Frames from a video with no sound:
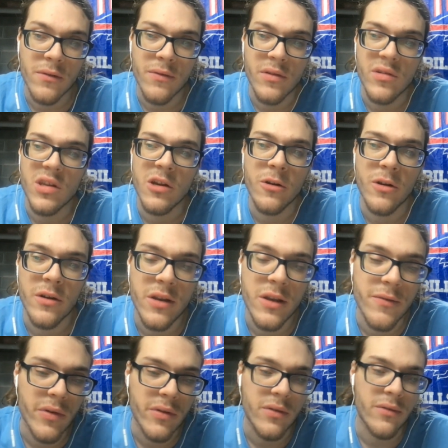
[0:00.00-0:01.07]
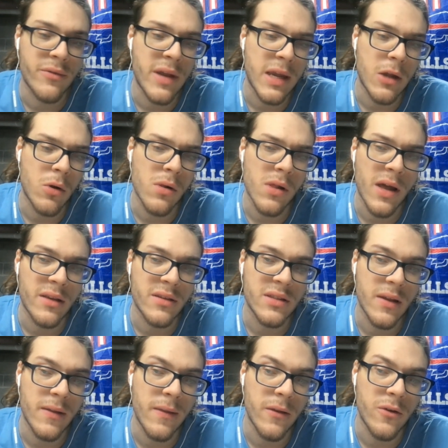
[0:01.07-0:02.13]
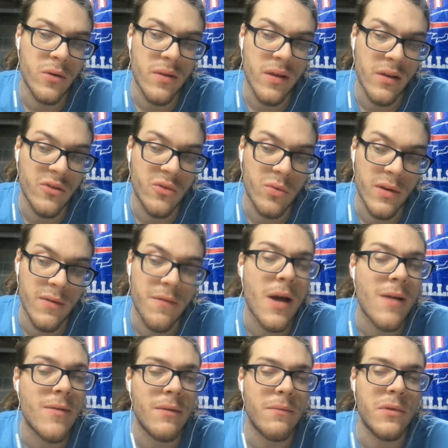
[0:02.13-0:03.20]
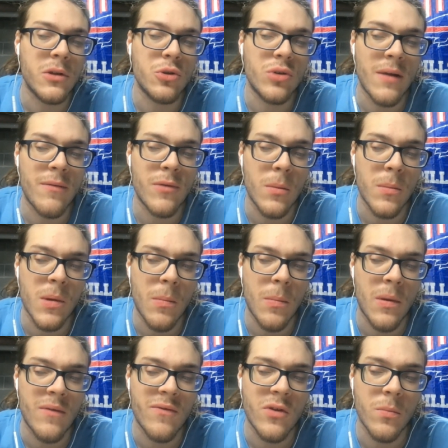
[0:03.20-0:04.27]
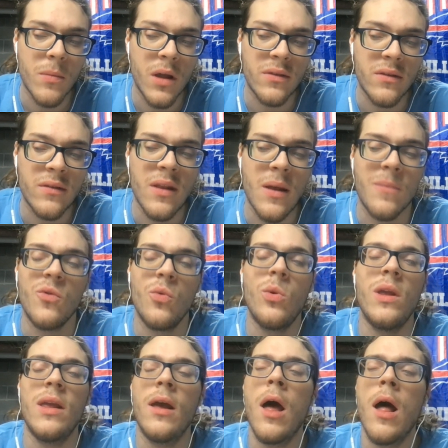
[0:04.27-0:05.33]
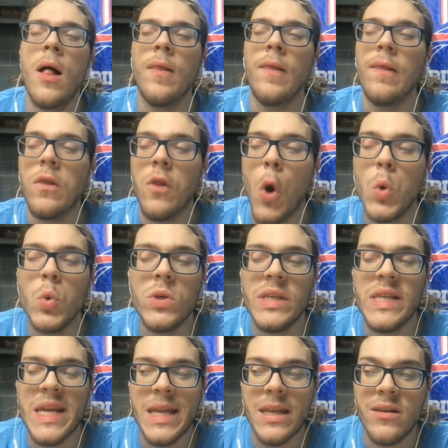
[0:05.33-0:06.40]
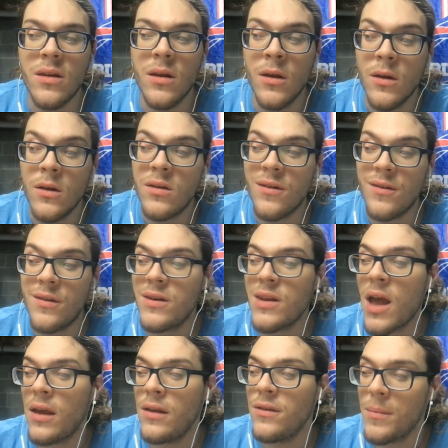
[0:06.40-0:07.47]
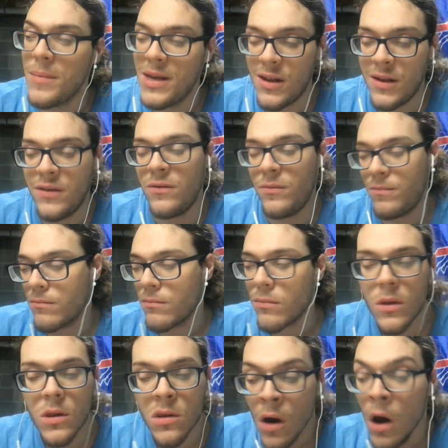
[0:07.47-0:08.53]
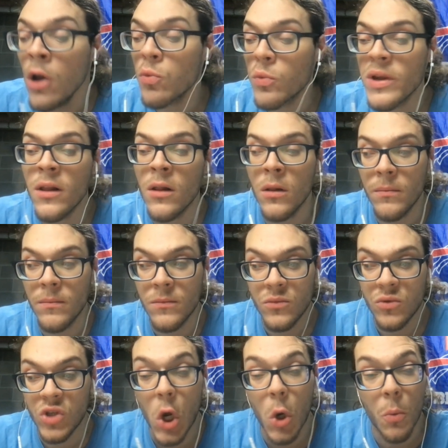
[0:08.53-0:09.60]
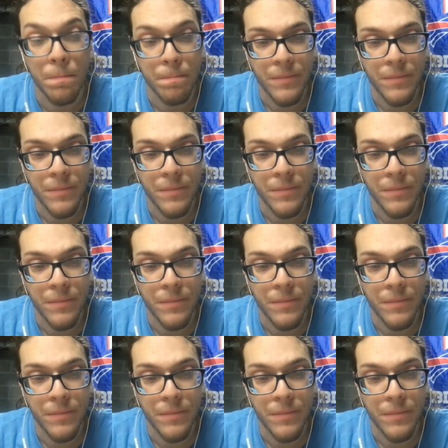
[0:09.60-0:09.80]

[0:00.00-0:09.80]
interior and defensive tackle class in the 2025 NFL draft coming up in a few months is absolutely loaded to the nines. I mean, it's unreal. So